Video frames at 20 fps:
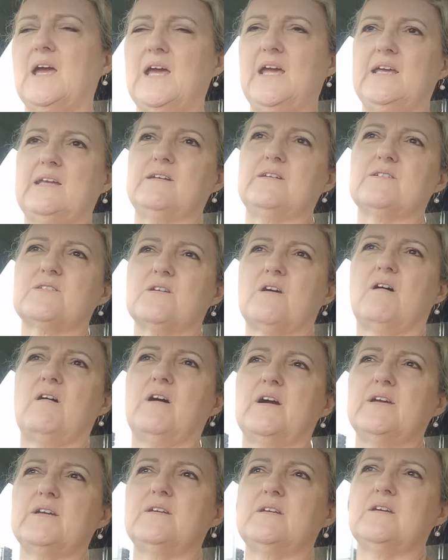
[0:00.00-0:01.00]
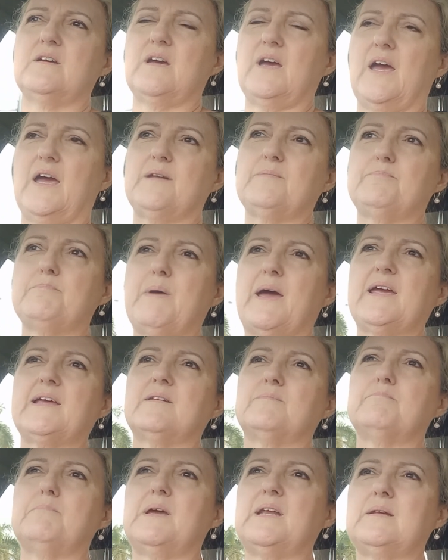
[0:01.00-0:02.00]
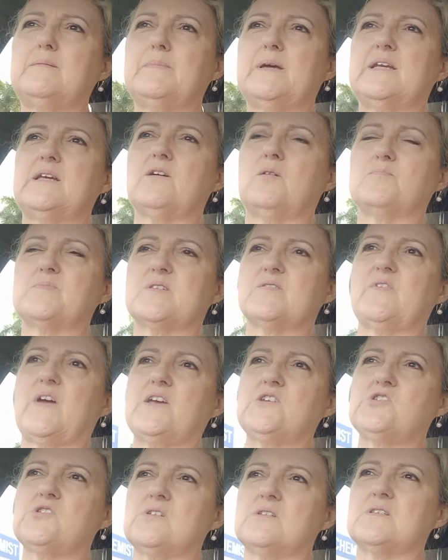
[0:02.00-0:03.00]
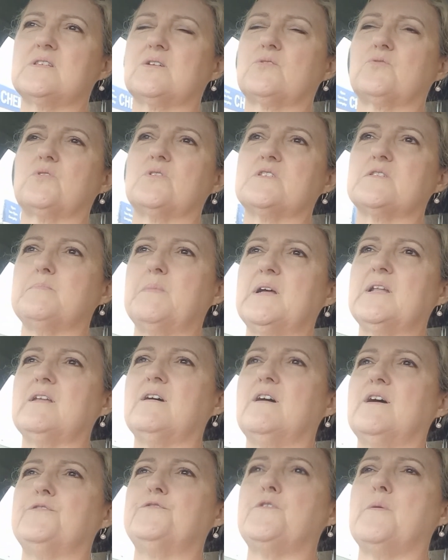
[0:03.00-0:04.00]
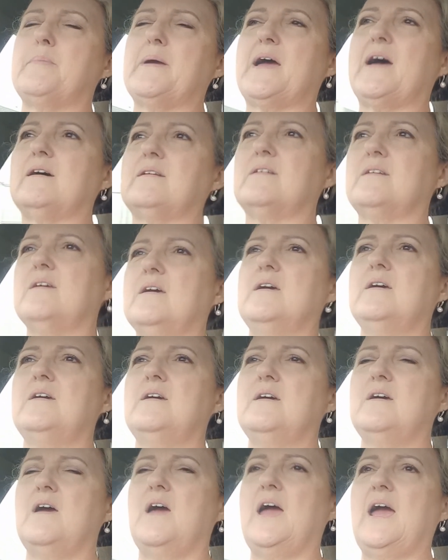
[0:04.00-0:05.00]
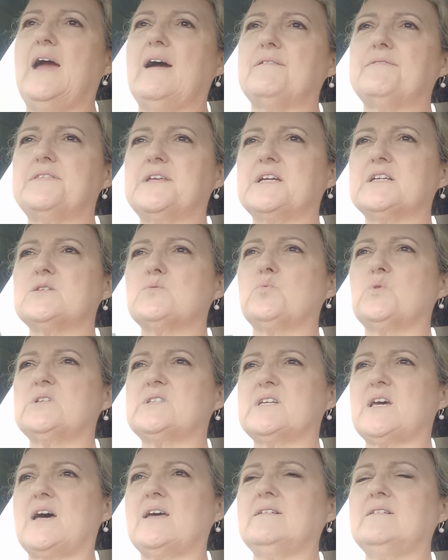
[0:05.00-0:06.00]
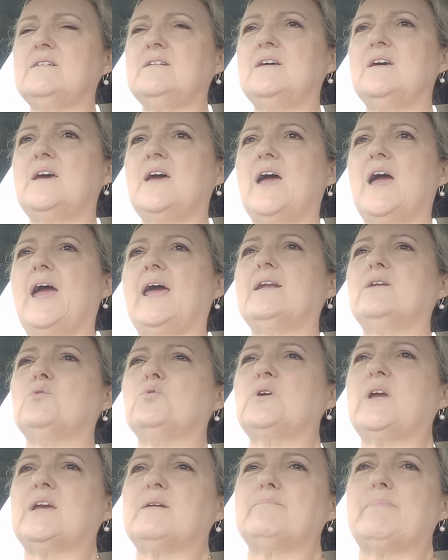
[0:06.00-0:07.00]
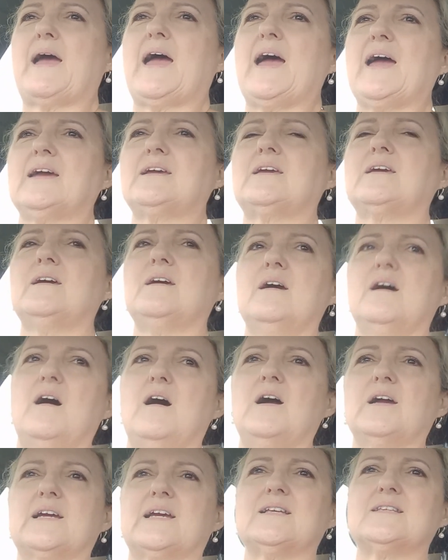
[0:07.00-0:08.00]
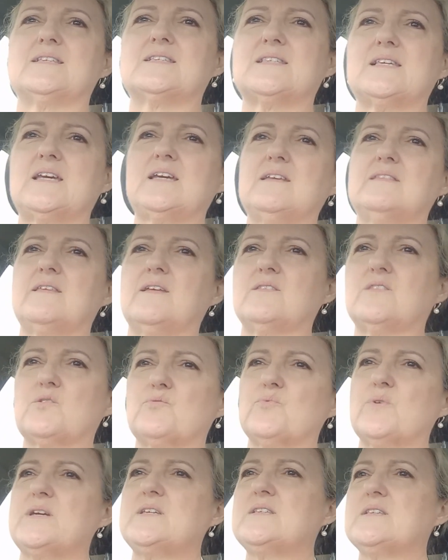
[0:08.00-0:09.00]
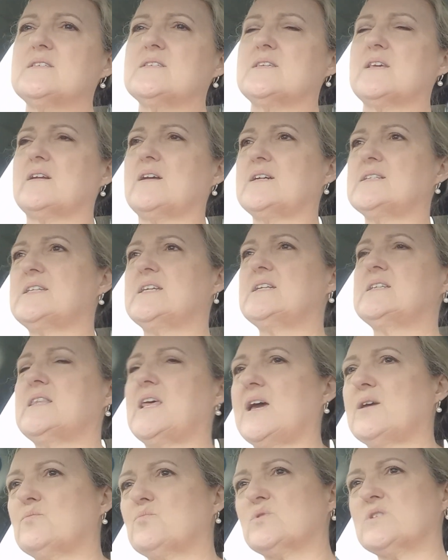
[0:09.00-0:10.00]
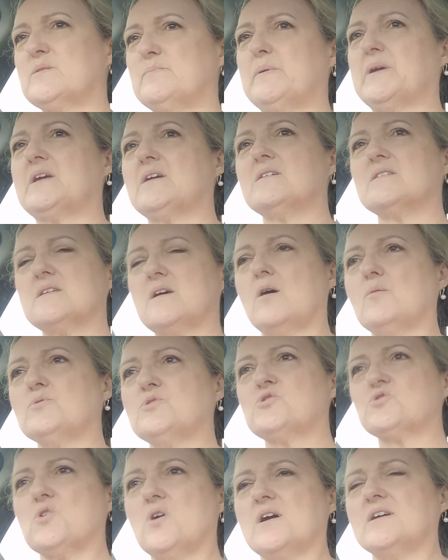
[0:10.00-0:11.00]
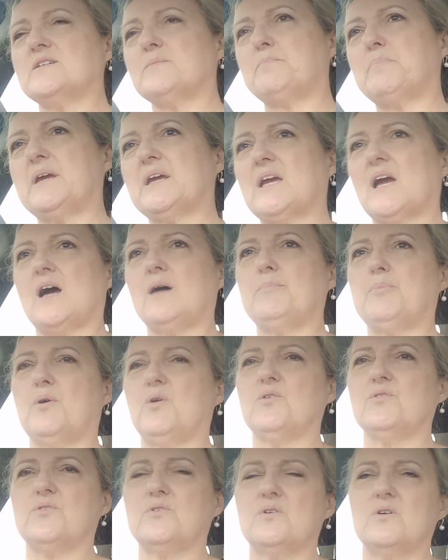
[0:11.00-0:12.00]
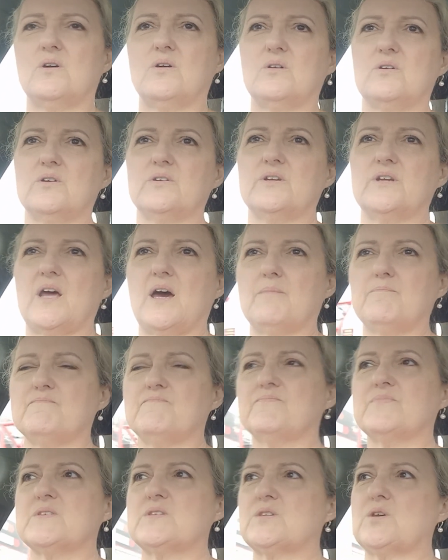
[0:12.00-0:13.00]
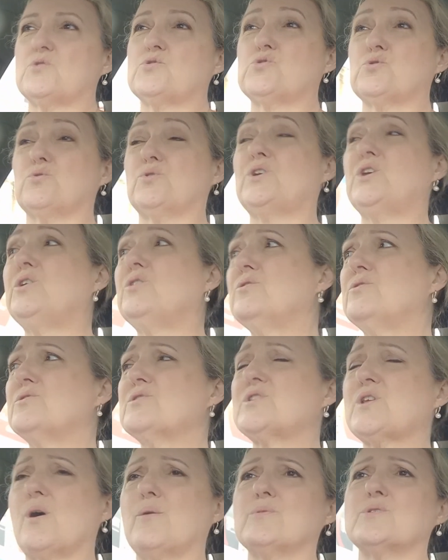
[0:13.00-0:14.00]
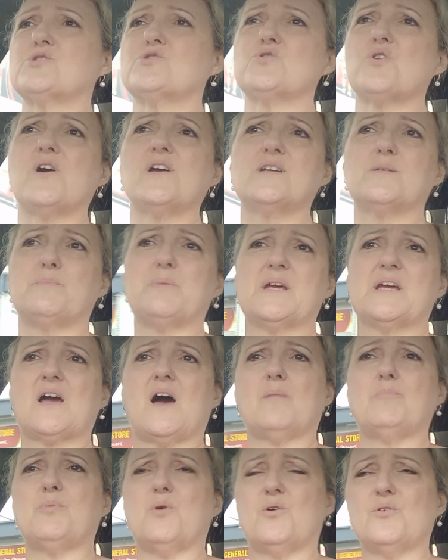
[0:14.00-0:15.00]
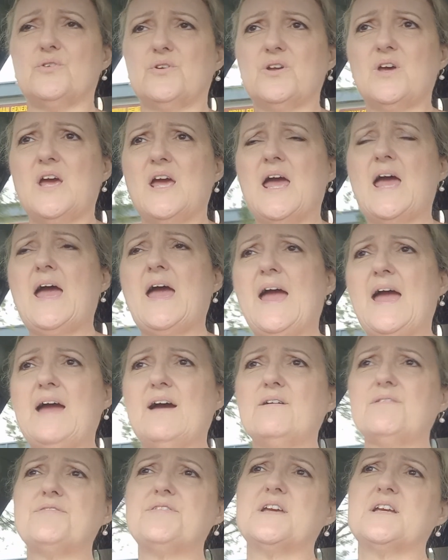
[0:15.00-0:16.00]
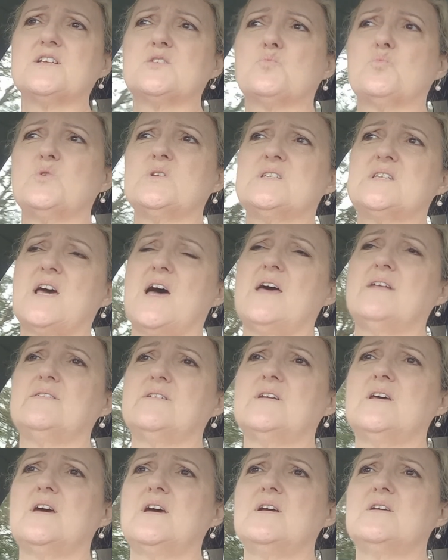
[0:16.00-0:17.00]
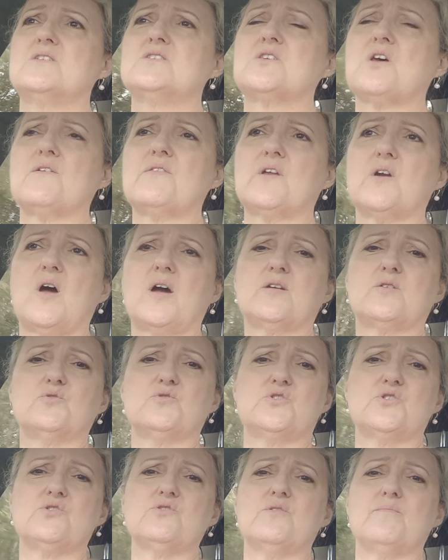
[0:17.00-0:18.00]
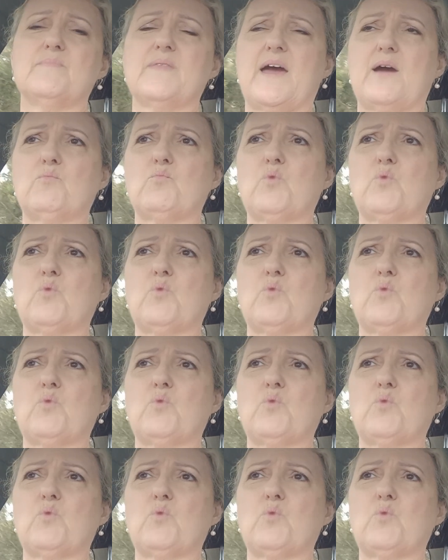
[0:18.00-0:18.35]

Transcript: And I had made many observations across my life about how things were done, and looking back, I can see that the reasons that I did that was because I was trying to pick up on social cues. I was trying to pick up on how things were done so that I could do them that